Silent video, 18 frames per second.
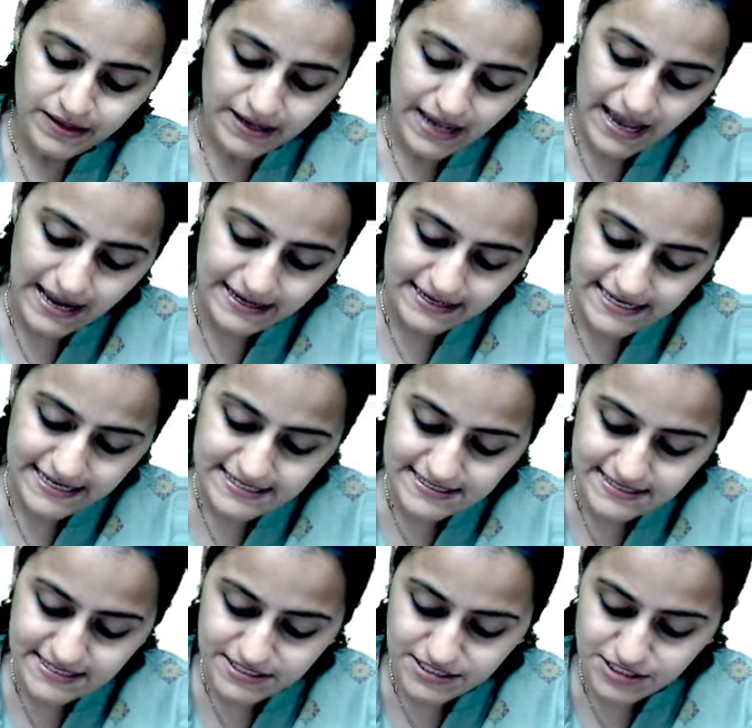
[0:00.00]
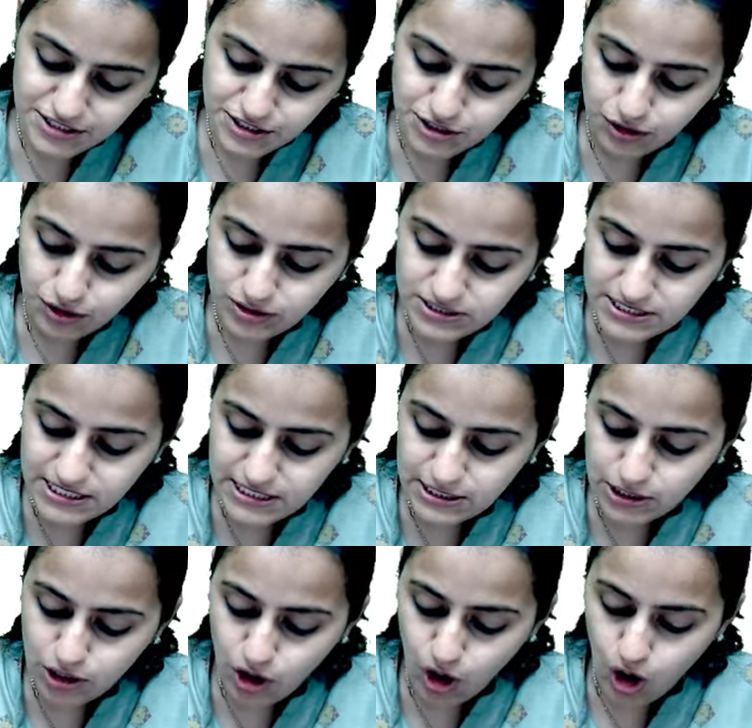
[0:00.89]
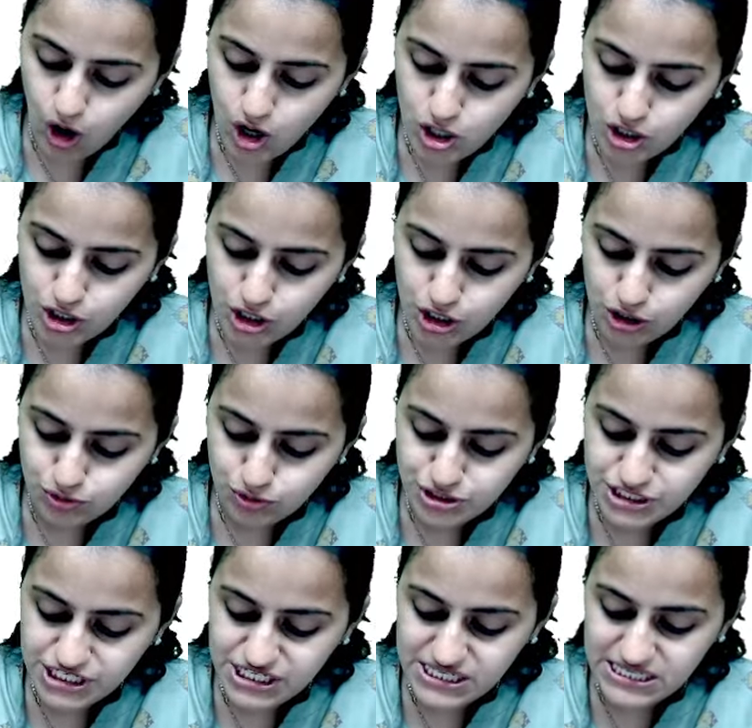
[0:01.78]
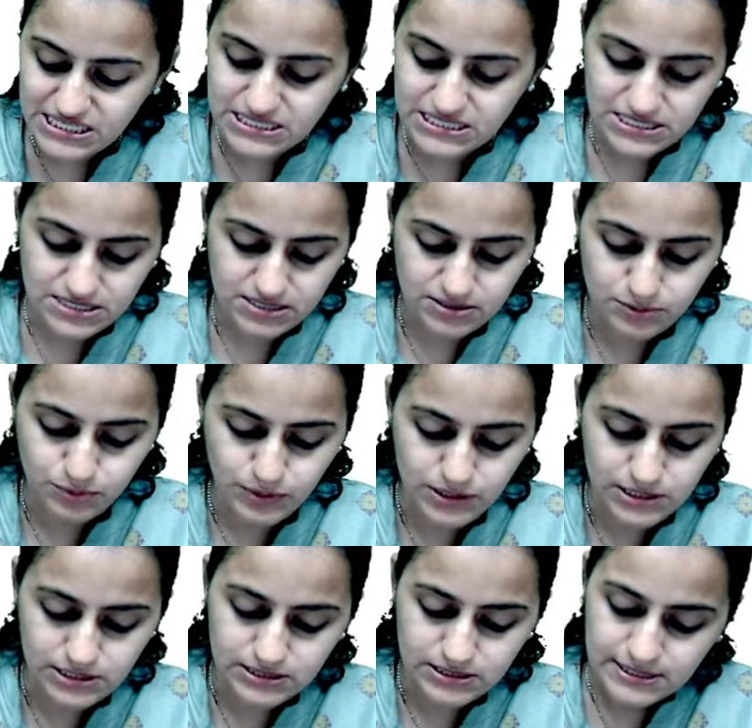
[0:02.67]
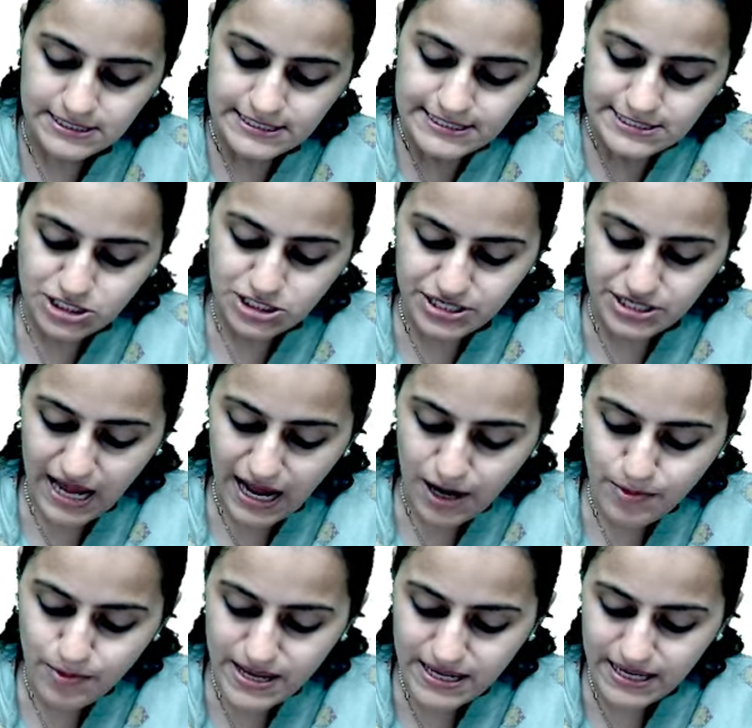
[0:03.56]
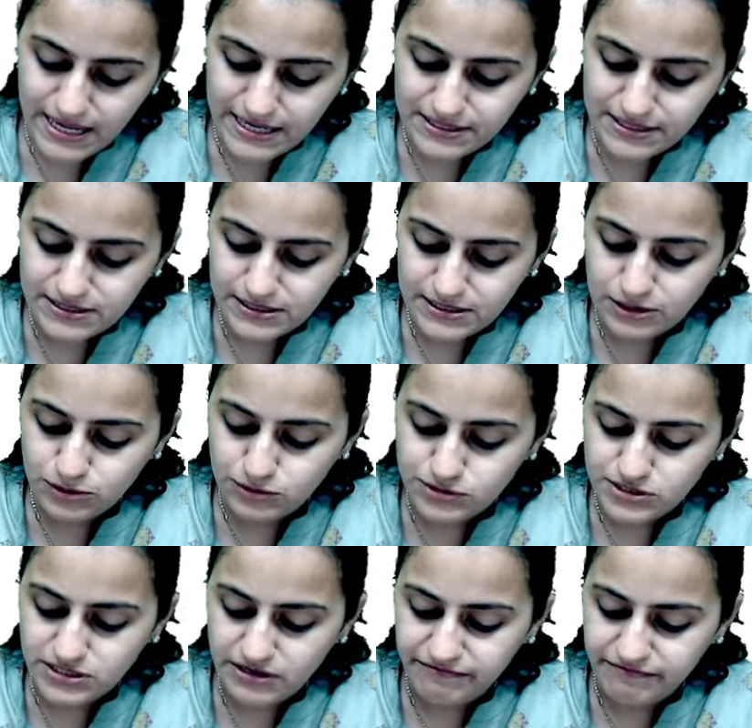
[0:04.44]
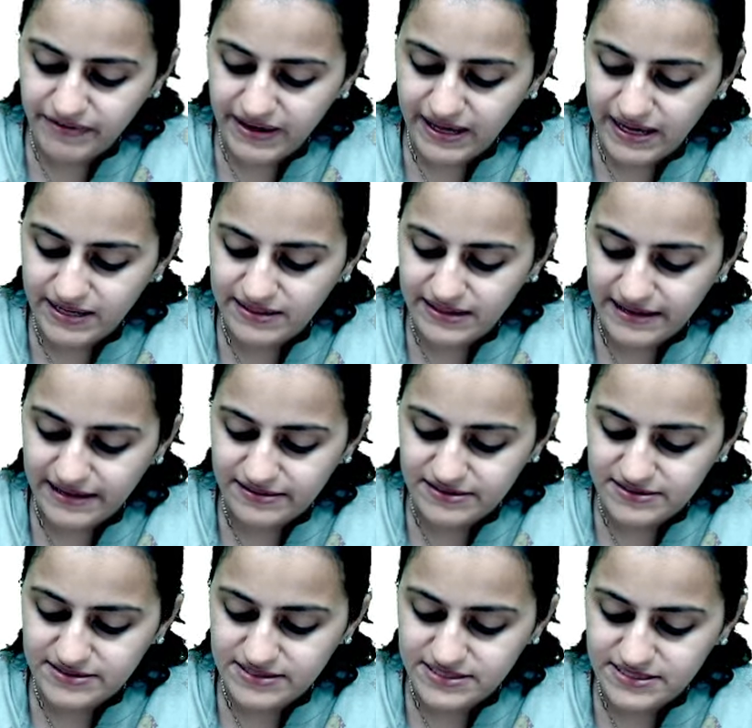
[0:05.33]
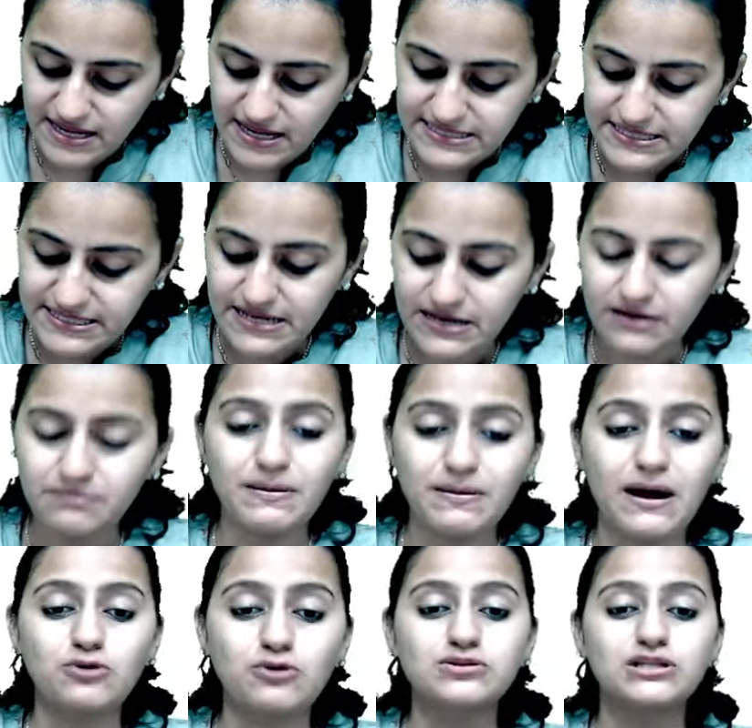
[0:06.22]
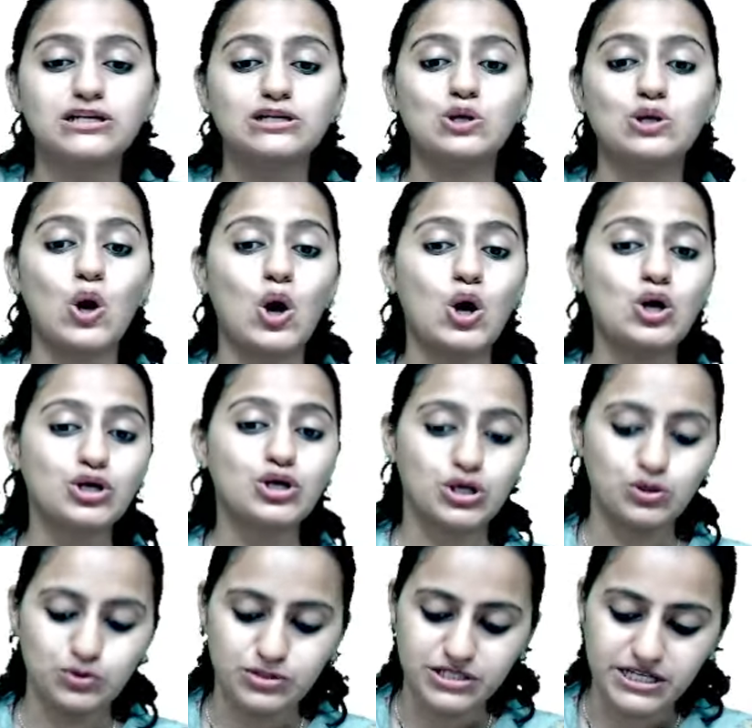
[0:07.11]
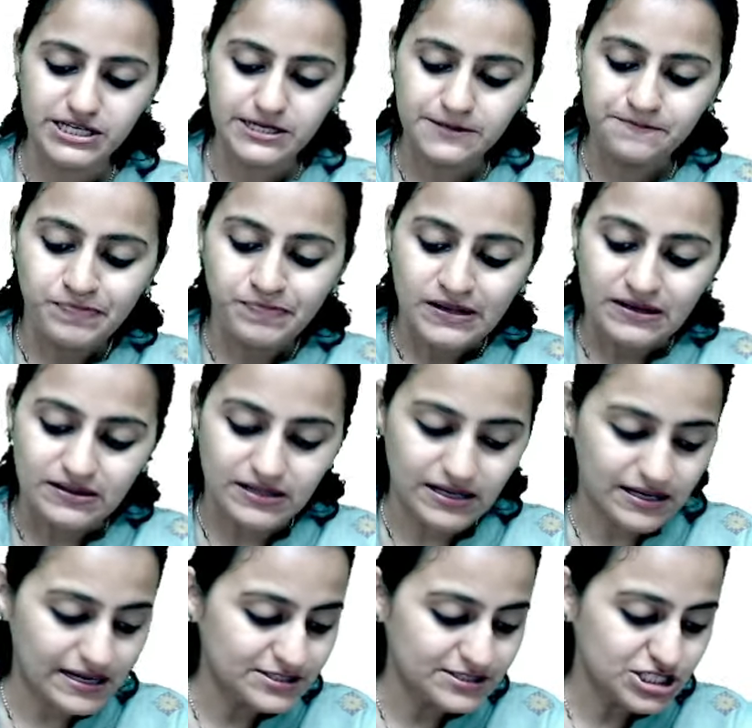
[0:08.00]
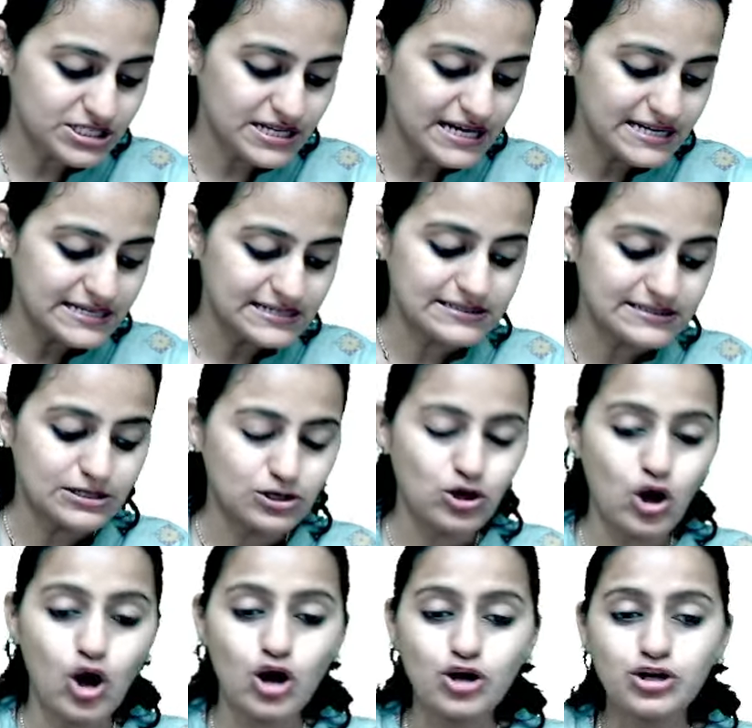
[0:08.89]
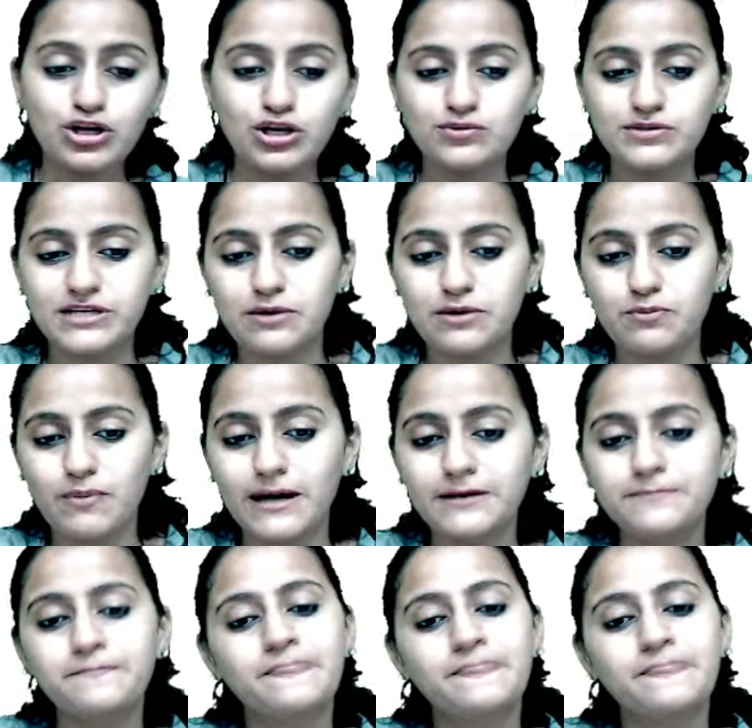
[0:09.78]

An ECG shows a long QT interval. So, now I get a clue somewhere that this is asking about the long QT, the congenital, the long QT one.